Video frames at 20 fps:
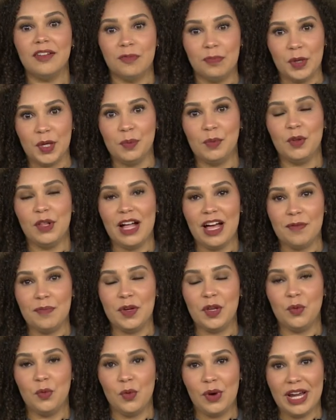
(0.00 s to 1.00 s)
of people have
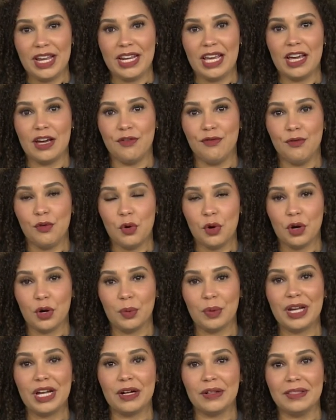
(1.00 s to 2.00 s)
been waiting
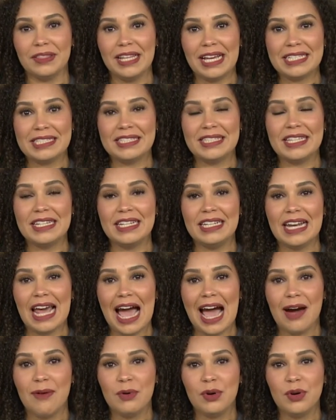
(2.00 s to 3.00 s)
for. We are less than an
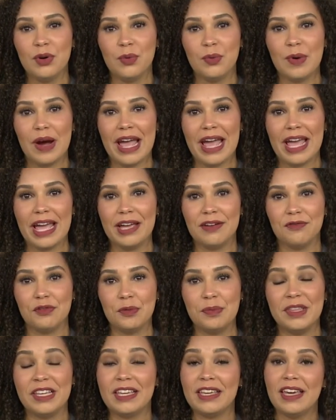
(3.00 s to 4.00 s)
hour away
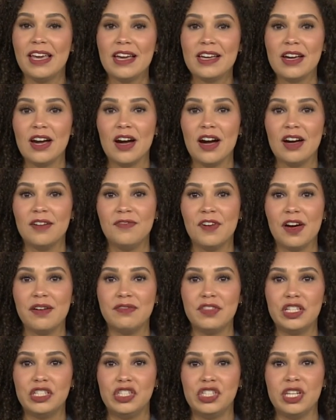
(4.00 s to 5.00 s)
from the kickoff
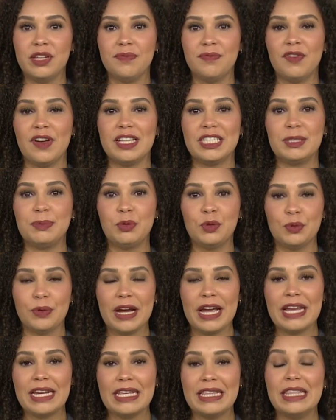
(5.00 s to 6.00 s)
of the Jeep Fest
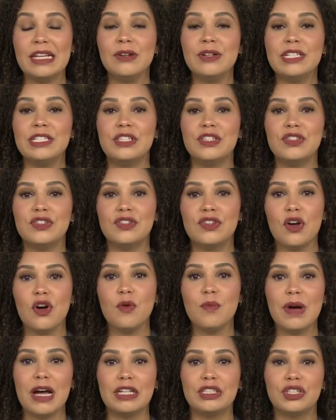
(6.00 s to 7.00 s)
parade, and there is
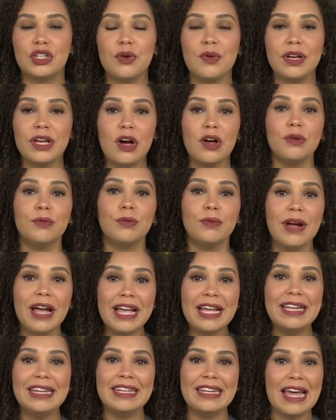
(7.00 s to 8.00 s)
so much going on
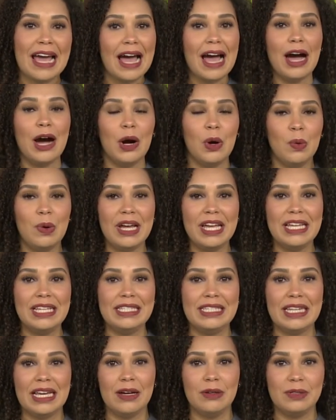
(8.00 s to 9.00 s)
right now
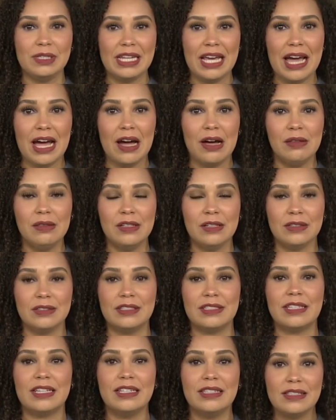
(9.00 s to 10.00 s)
in downtown.
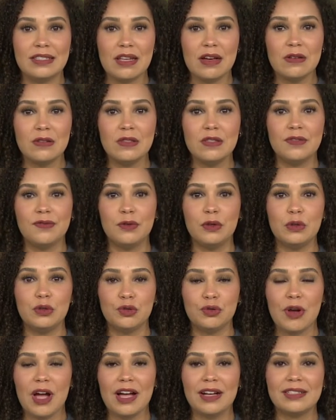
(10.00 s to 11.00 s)
There's kid zones,
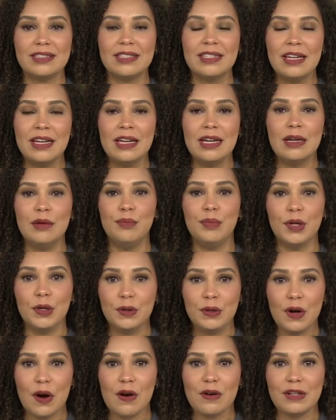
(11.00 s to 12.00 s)
food trucks,
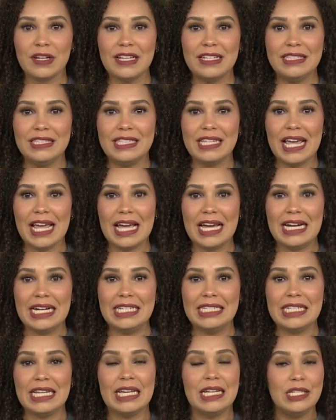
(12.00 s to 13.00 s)
beer gardens,
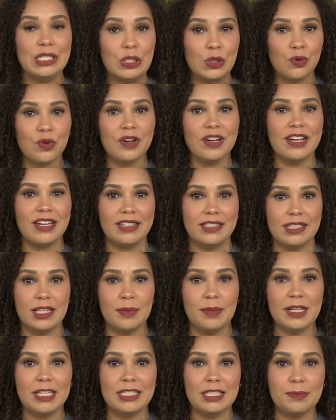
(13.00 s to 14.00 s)
and indoor
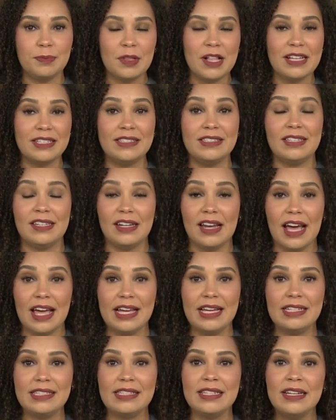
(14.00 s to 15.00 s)
exhibits. Plus,
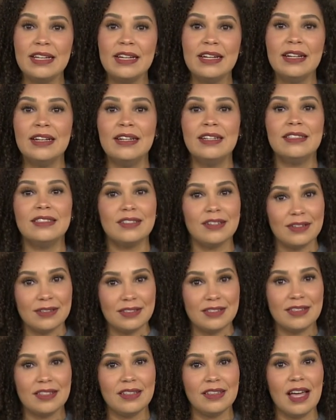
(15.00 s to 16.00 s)
tonight
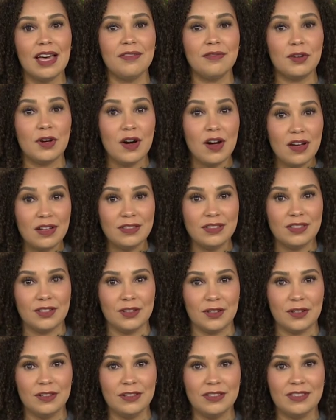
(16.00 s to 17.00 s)
starts the live
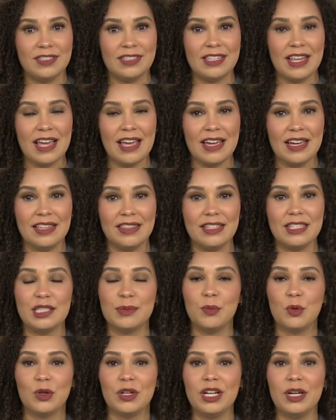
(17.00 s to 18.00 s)
concerts, and
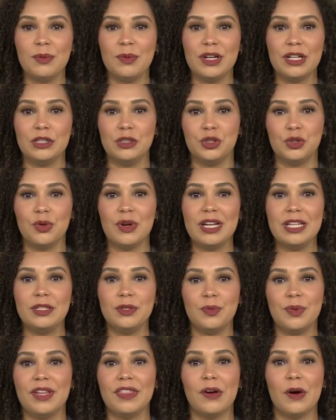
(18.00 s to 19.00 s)
this morning we are
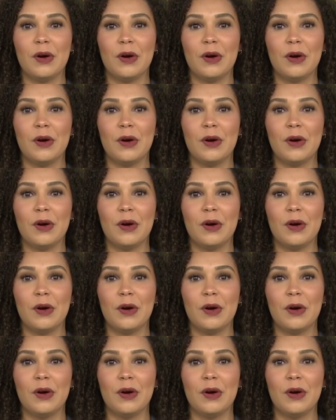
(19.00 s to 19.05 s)
joined with